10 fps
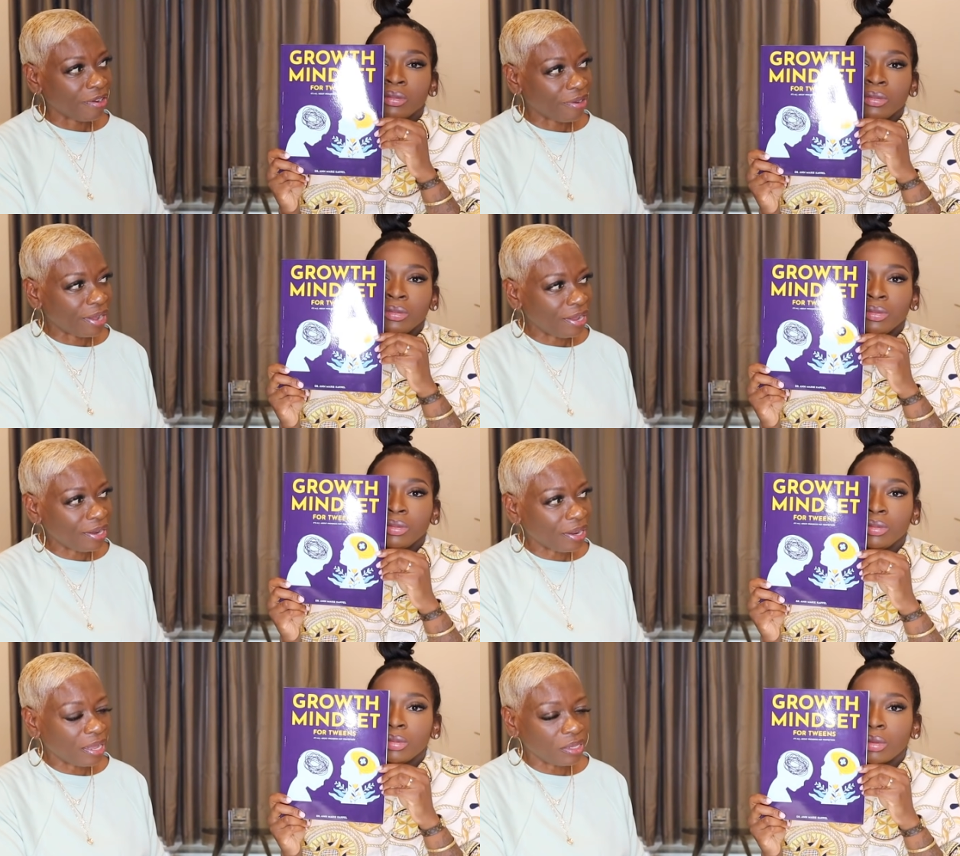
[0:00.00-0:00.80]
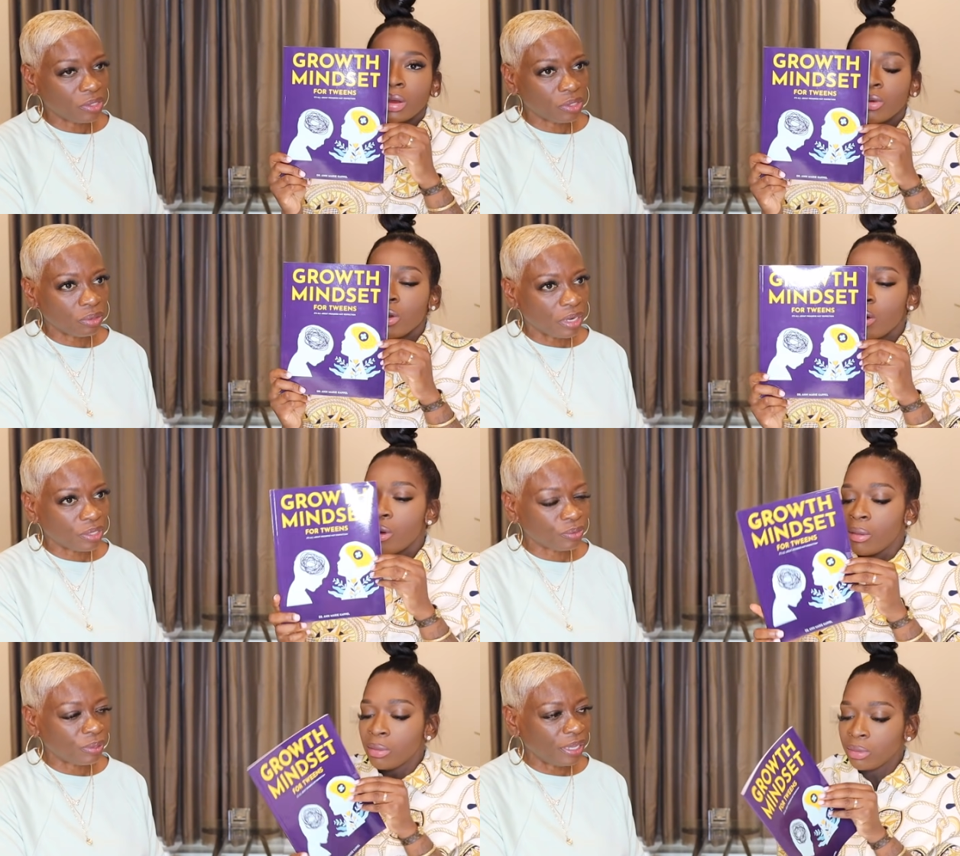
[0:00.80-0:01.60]
Speaker 1: right and so
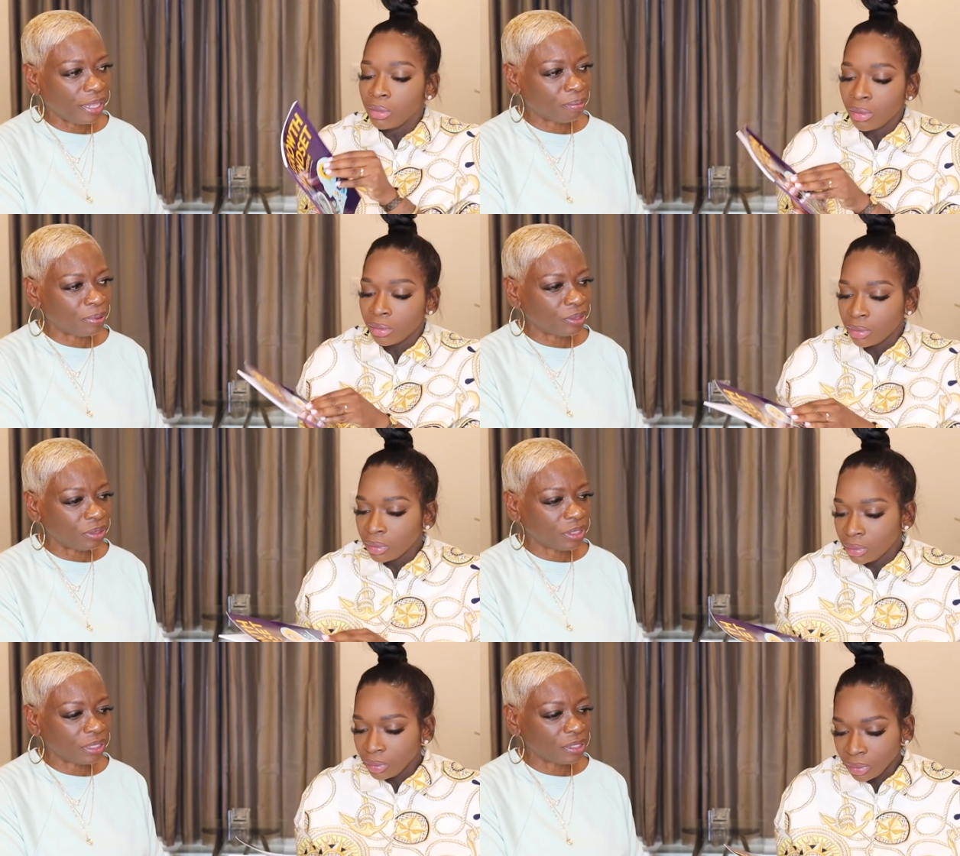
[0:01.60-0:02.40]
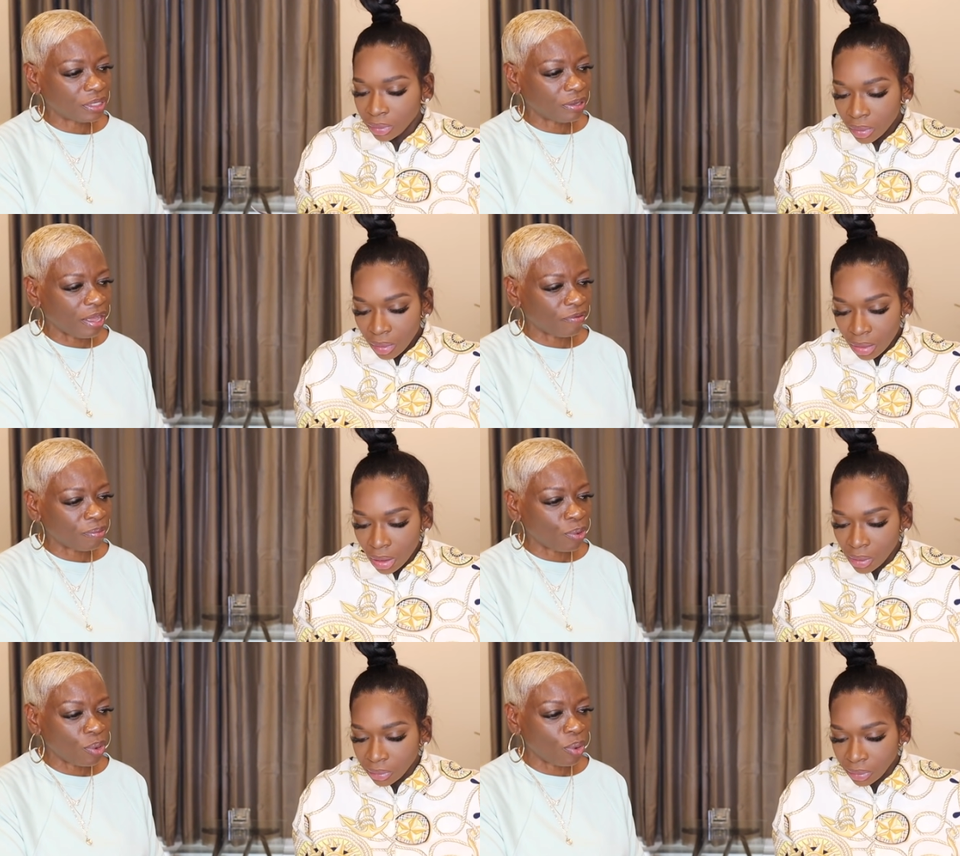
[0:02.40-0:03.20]
that's really helping kids to have a
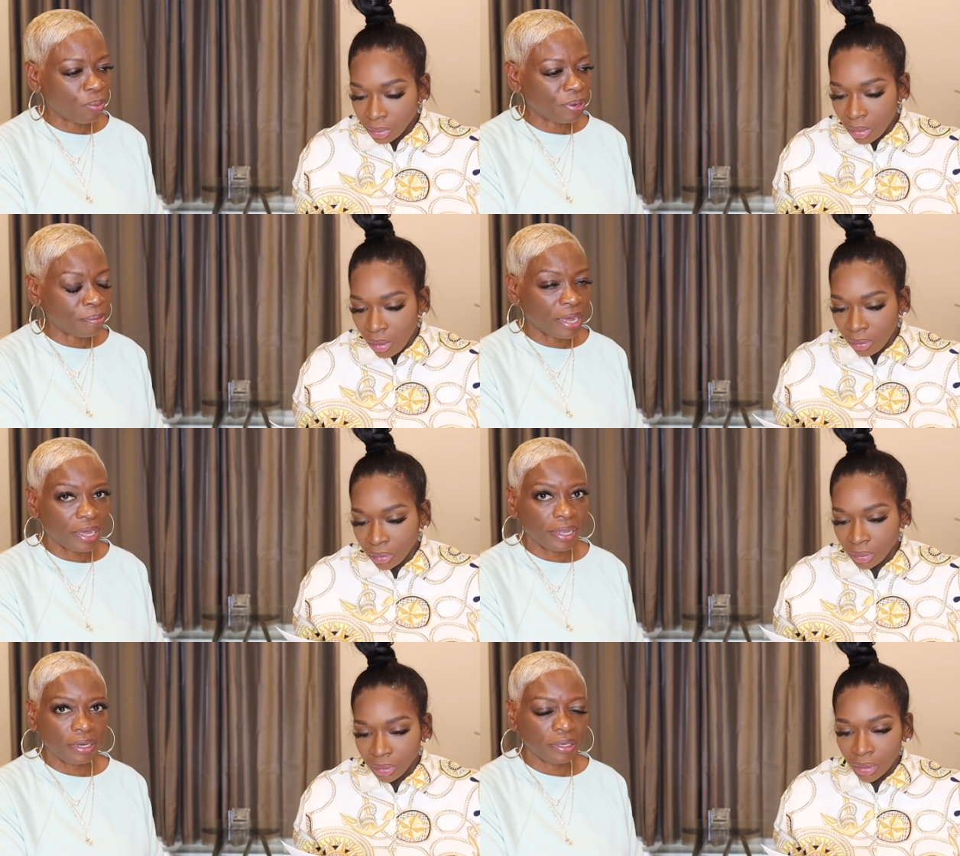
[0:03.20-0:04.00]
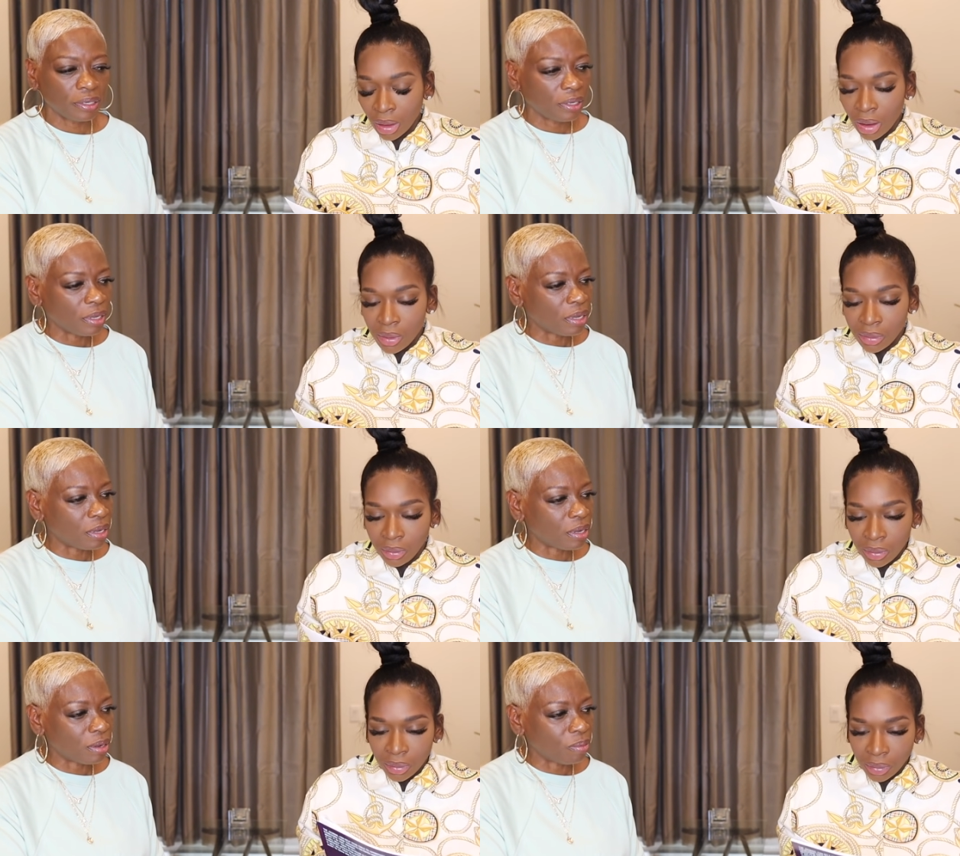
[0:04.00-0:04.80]
more open mind
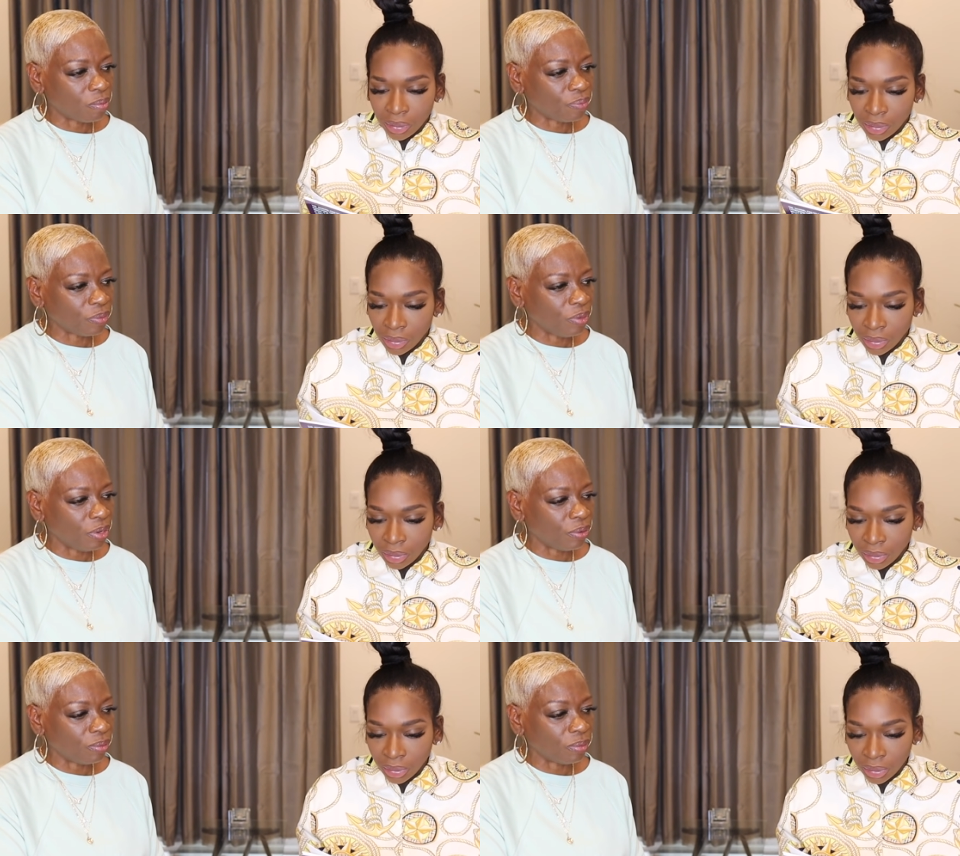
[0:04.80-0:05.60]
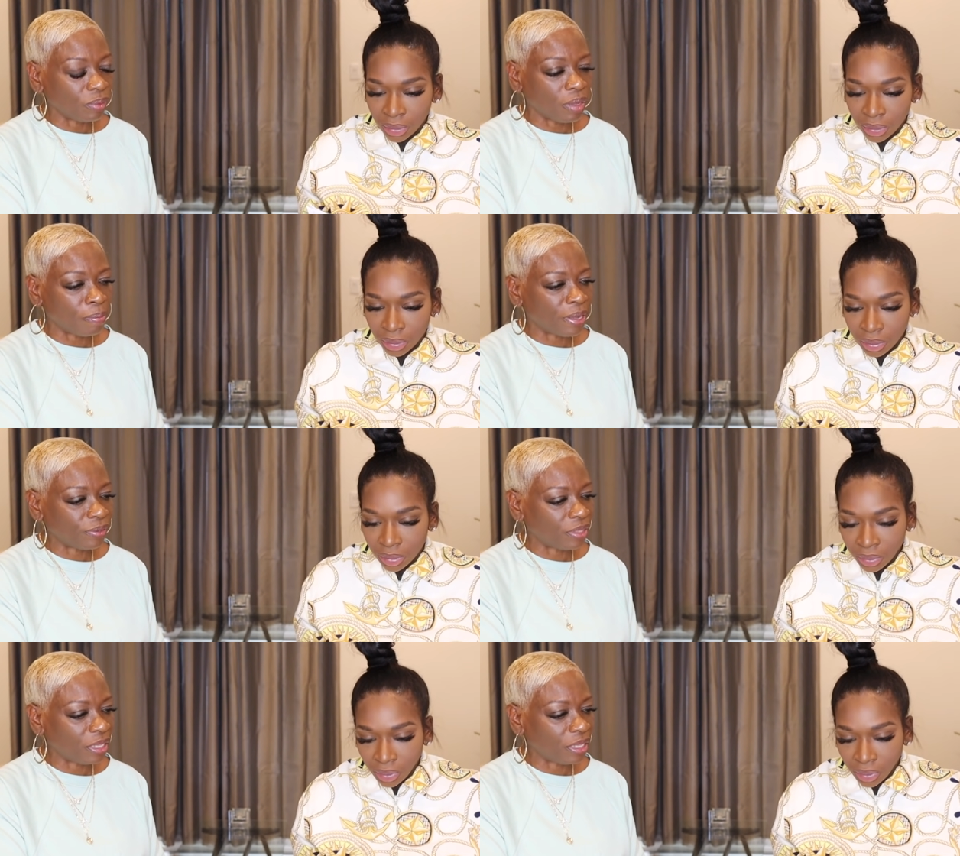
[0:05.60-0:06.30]
um, you know, about